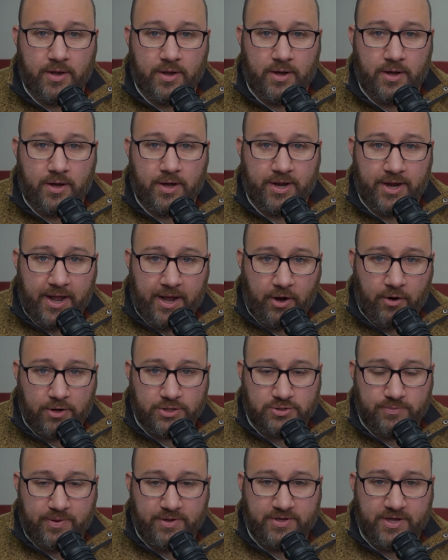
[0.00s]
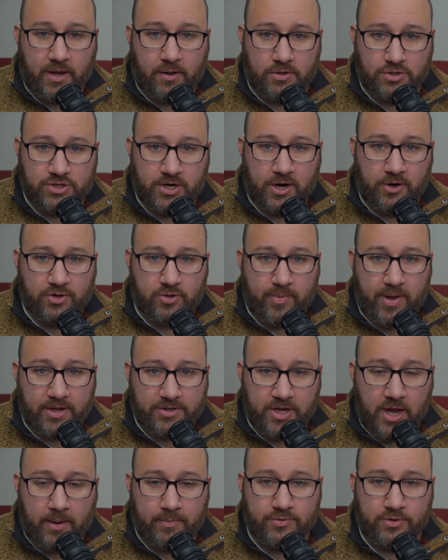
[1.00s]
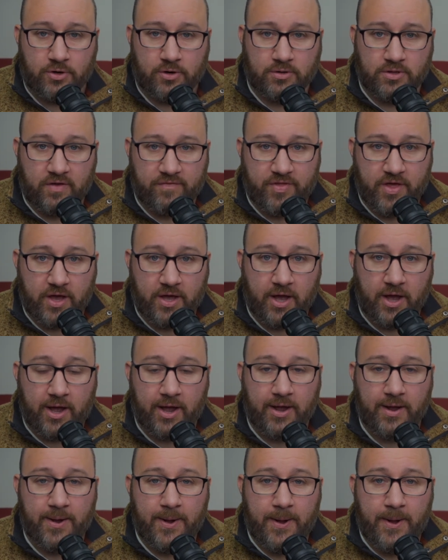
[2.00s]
in Anchorage, in Midtown. Shout out to Matt Tomter. Love that guy.